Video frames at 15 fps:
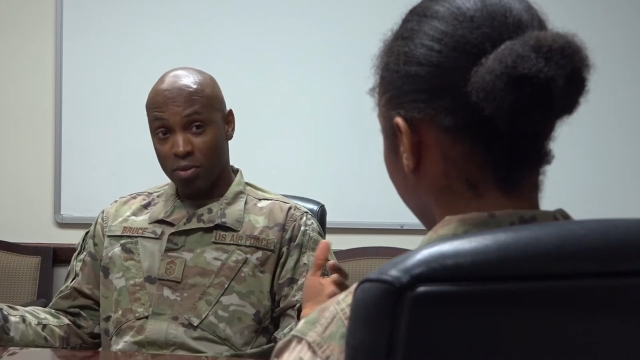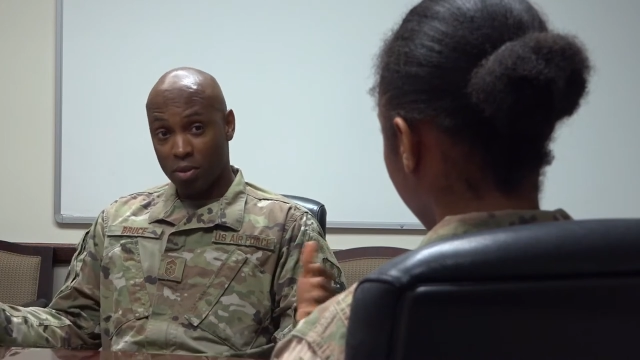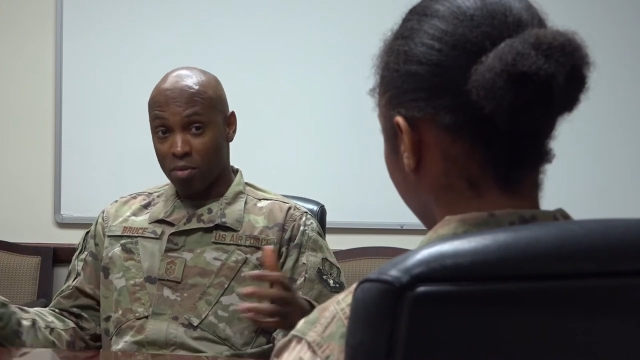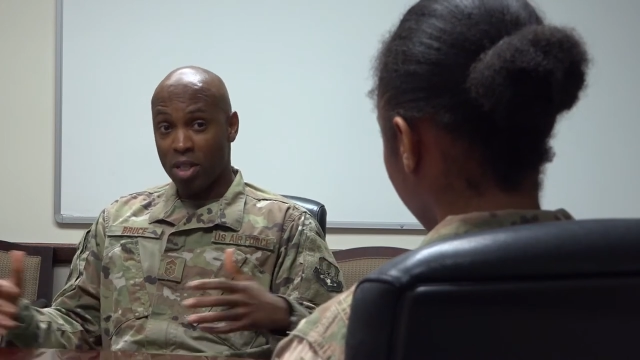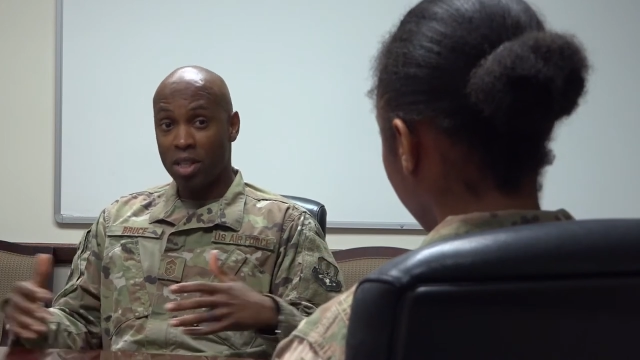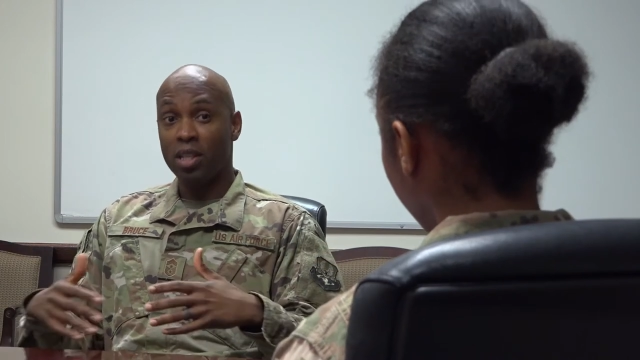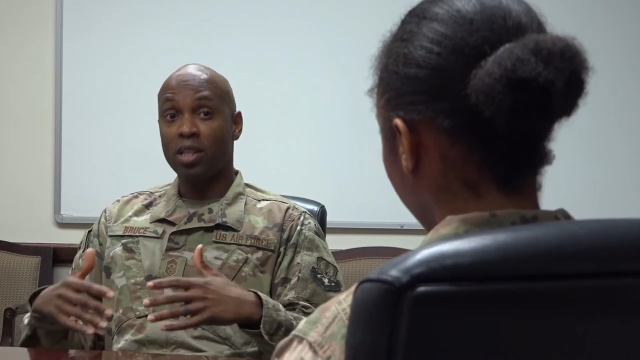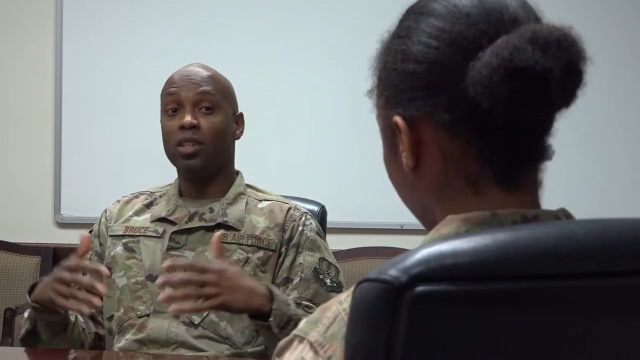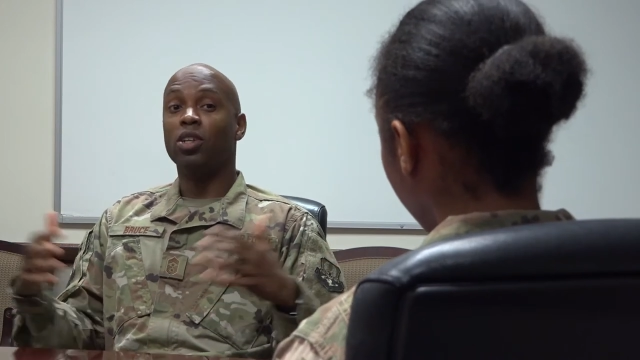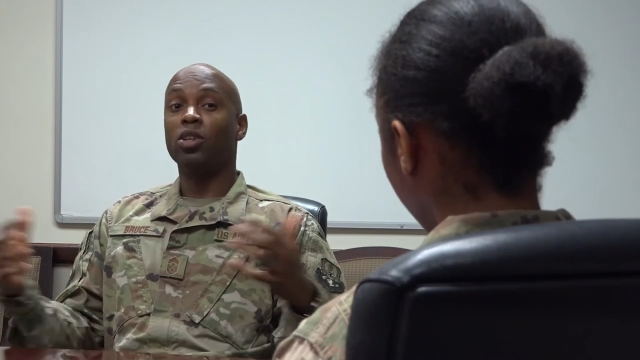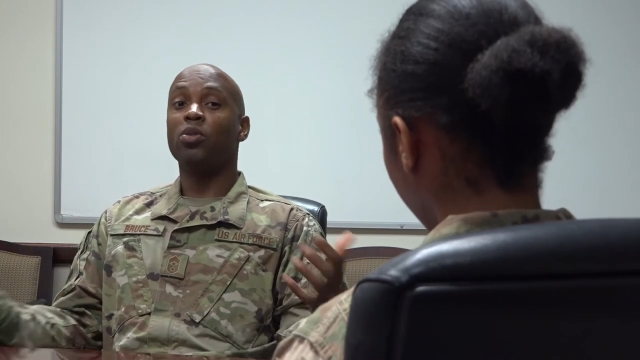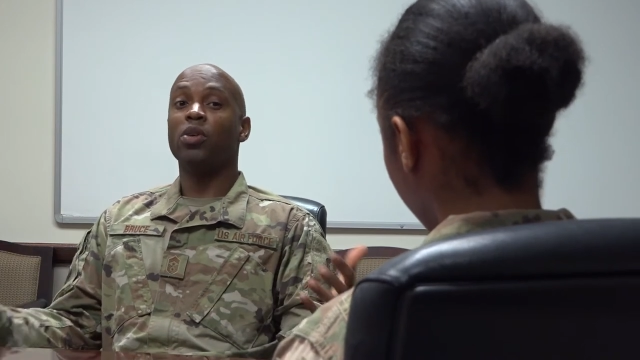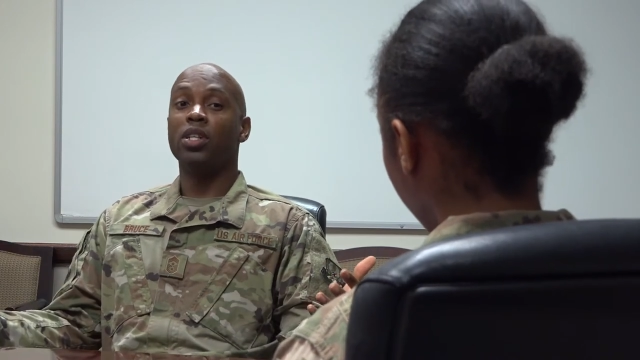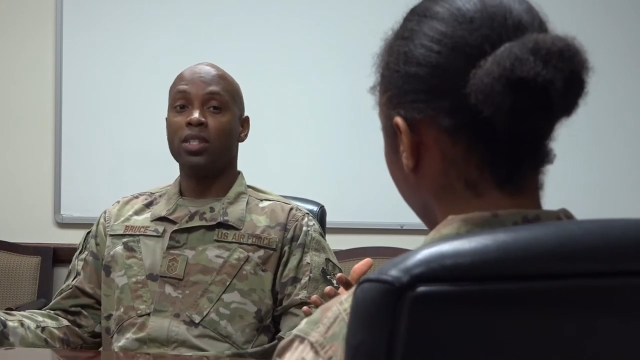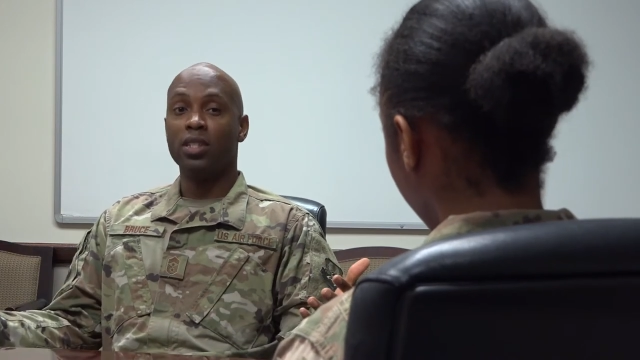from any
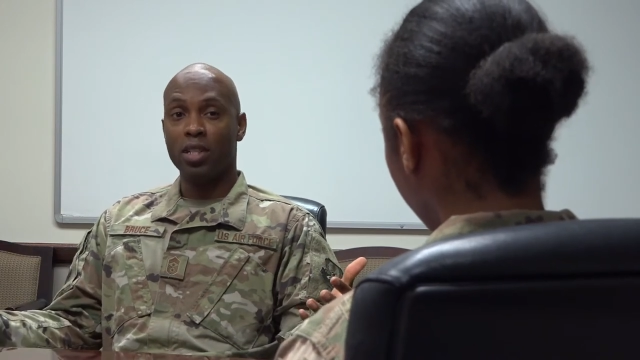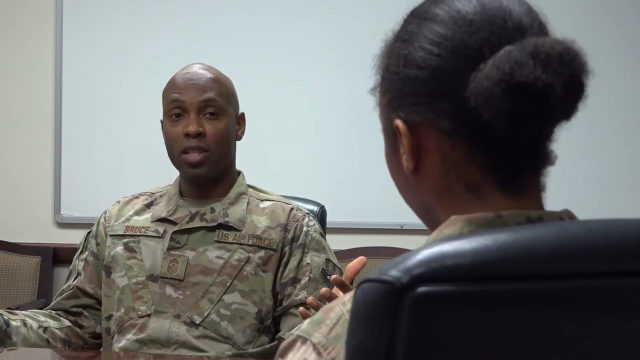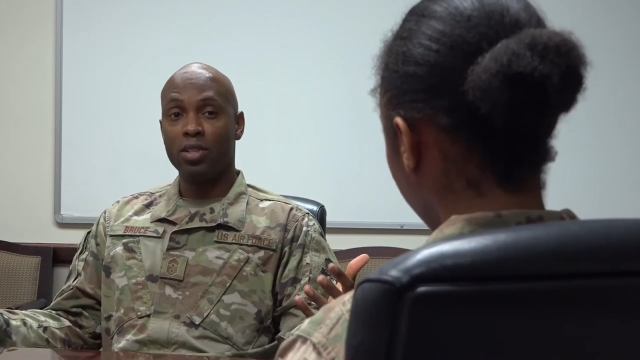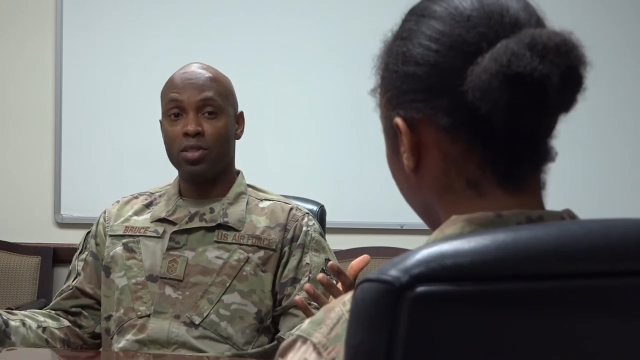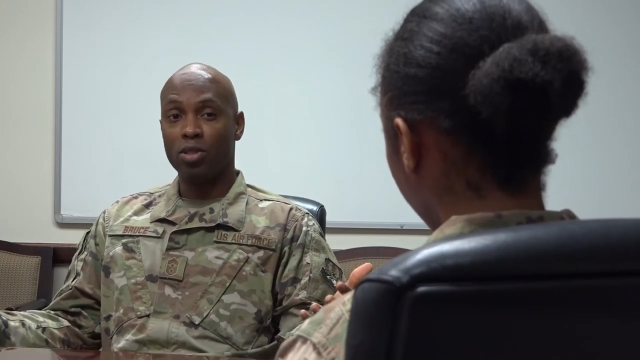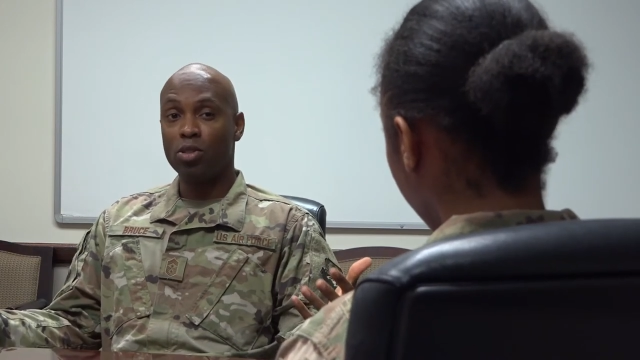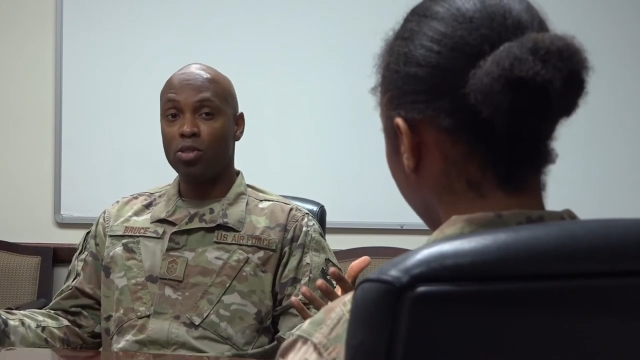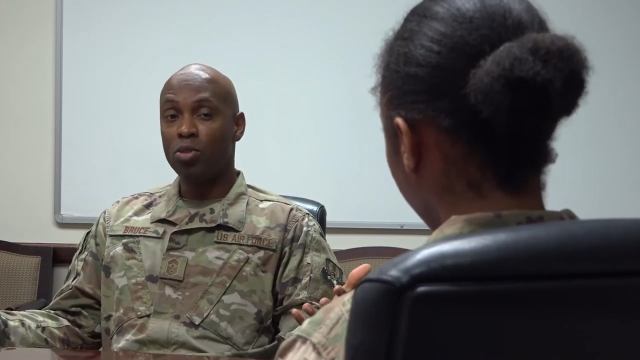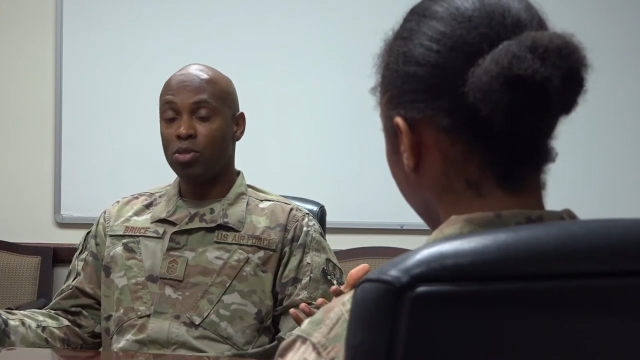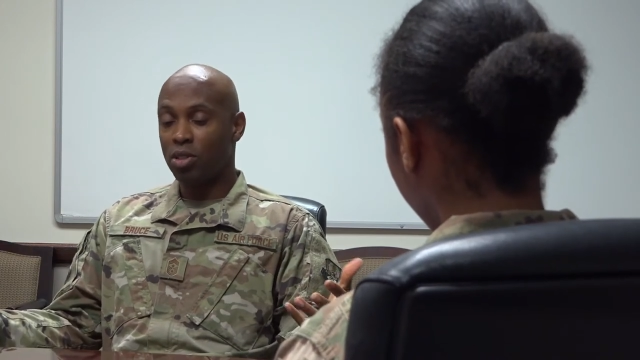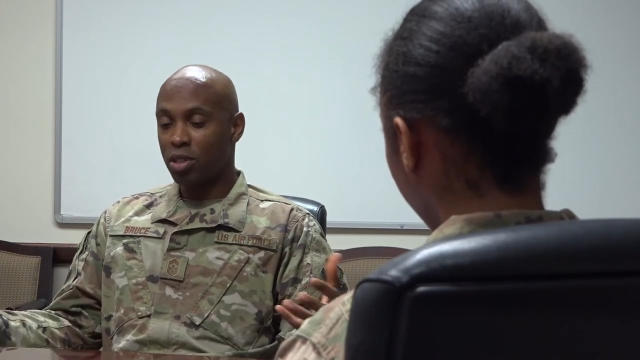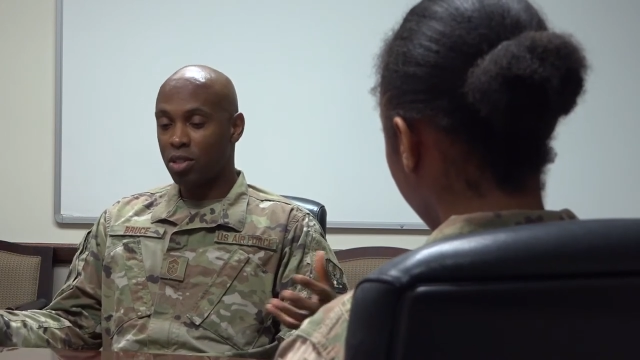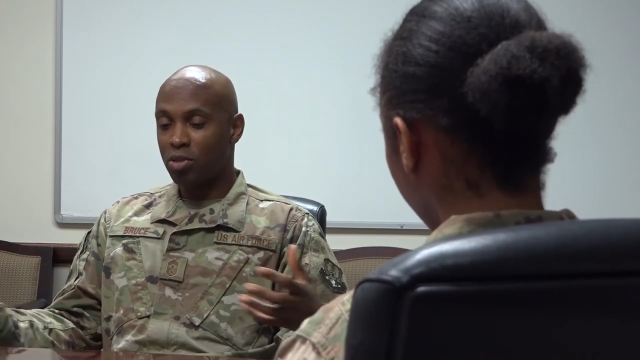accredited institution.